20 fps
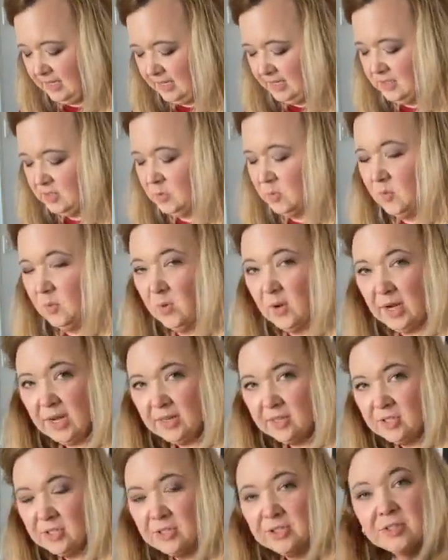I like to
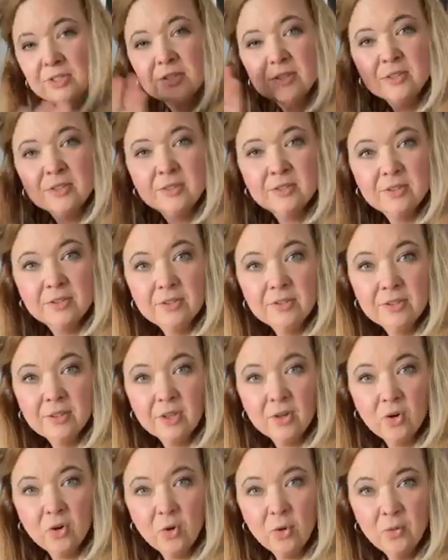watch
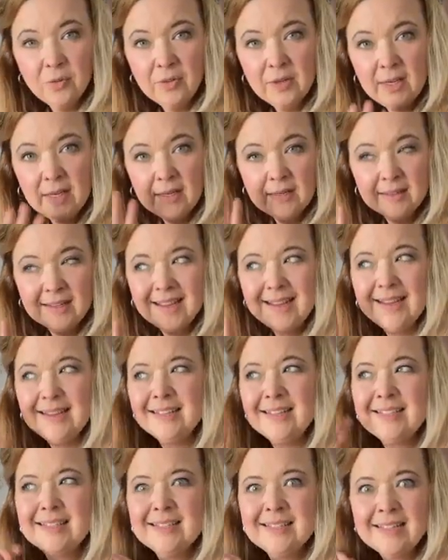the whole thing,
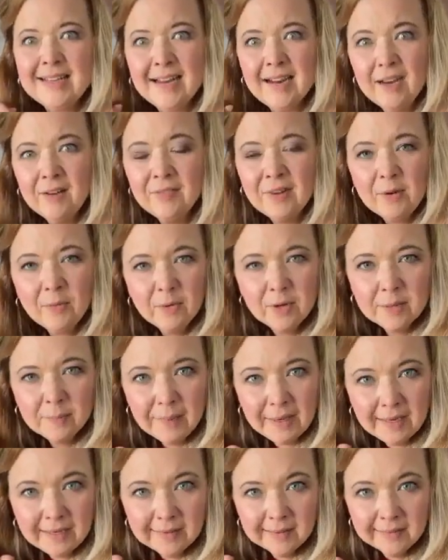decide if I
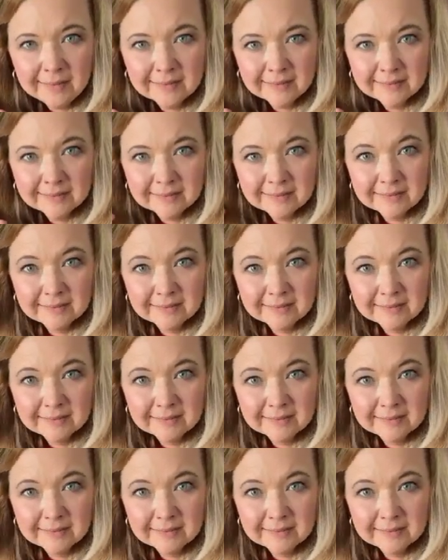want to make it,